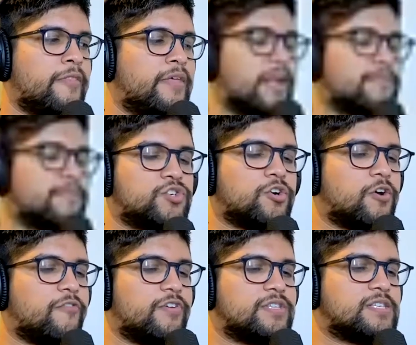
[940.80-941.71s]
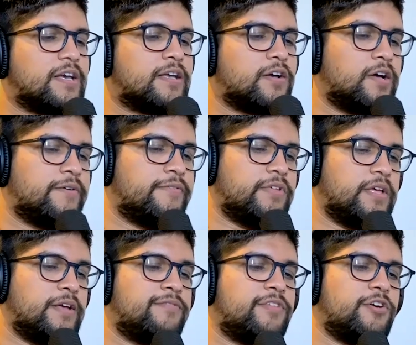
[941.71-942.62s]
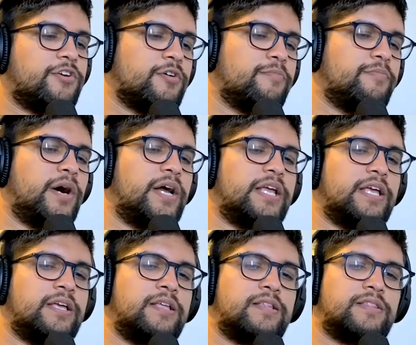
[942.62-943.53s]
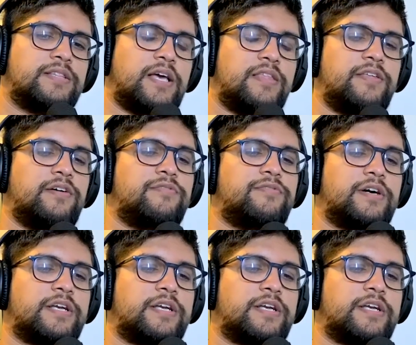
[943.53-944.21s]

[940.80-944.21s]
then I'm sure if it's like if they're your buddy, then they'll fucking